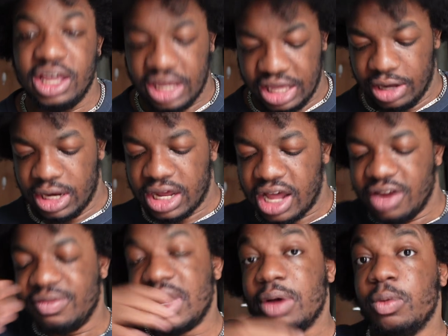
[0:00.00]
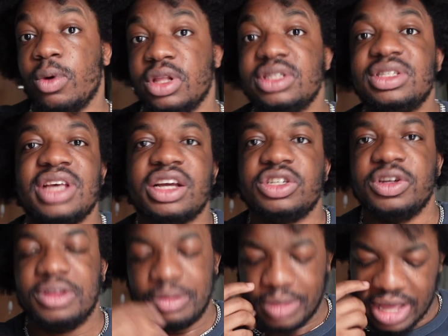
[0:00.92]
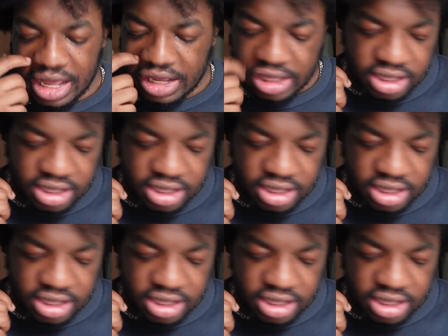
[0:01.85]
in kind of like one section of the bag,